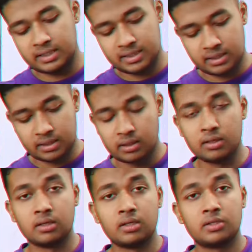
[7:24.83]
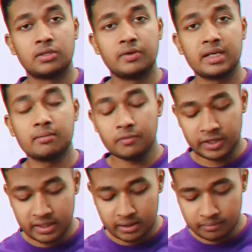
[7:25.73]
it's 3M
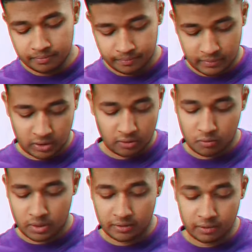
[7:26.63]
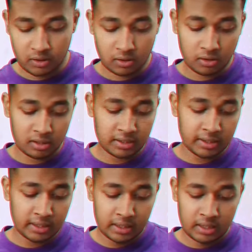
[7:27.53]
radium or whatever you all call it,
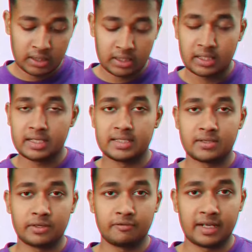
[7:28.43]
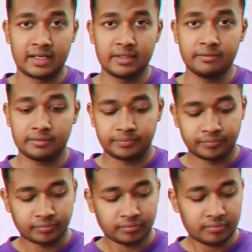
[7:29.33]
it's reflective,
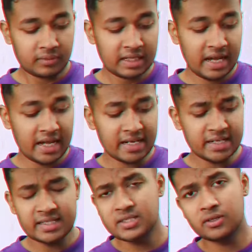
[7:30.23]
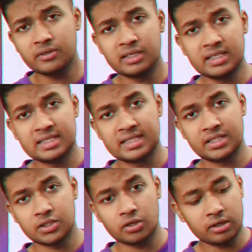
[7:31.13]
and it's not really
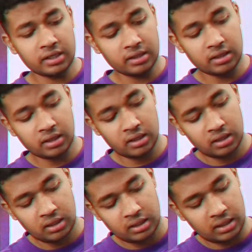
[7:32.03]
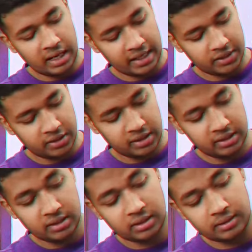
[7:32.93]
stitched on it. Actually
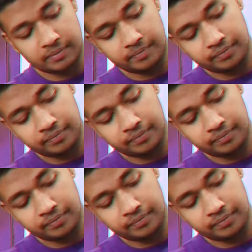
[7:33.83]
the